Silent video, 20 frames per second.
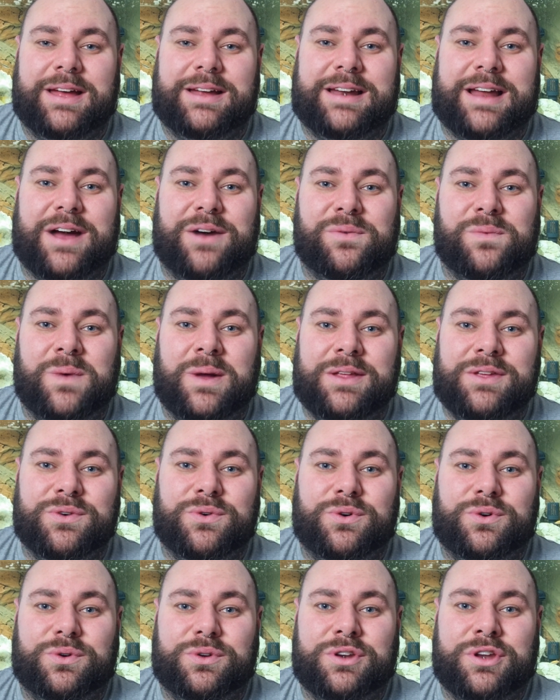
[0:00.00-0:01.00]
Now, when
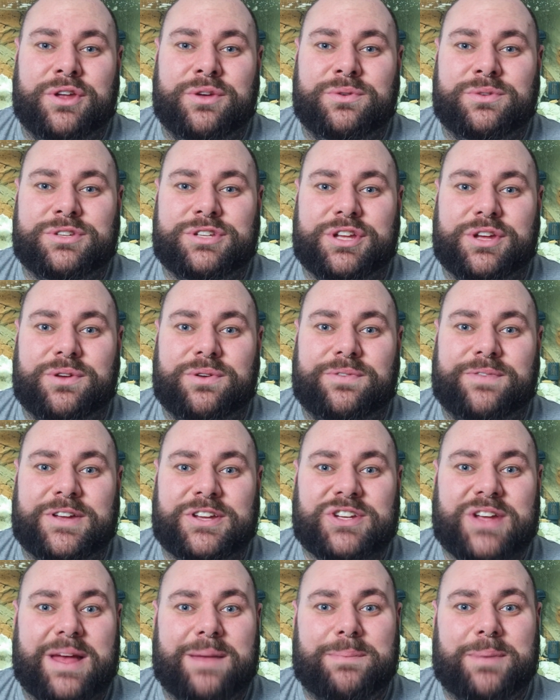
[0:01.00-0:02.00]
you're new to
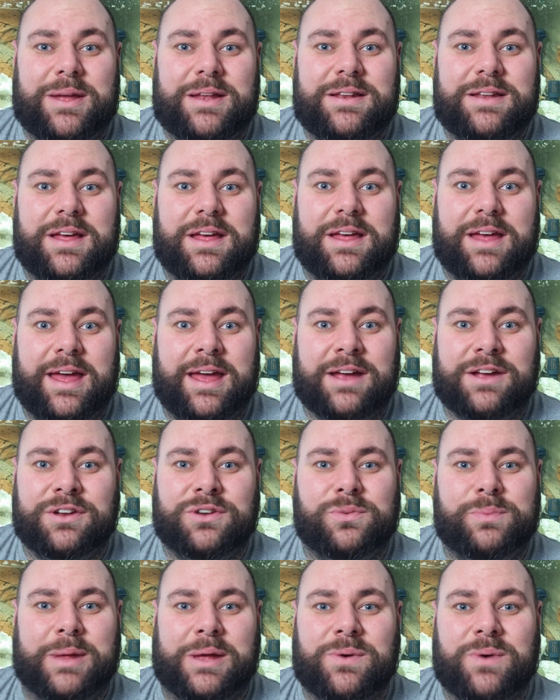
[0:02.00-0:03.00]
fish keeping, it can
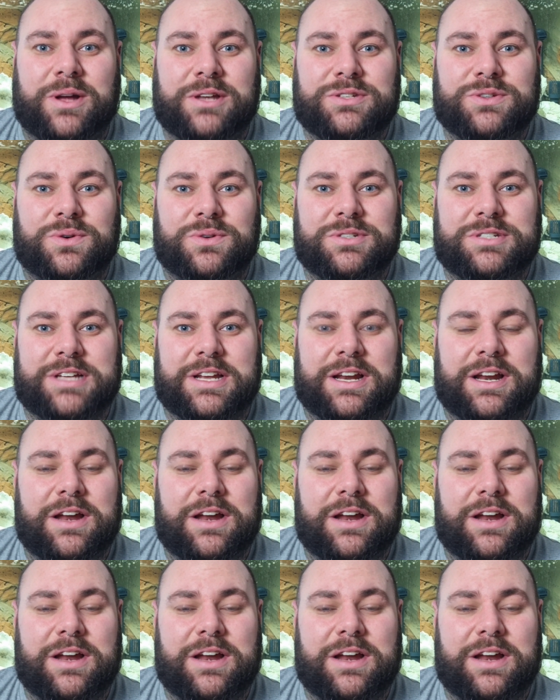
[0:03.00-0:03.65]
all be quite daunting.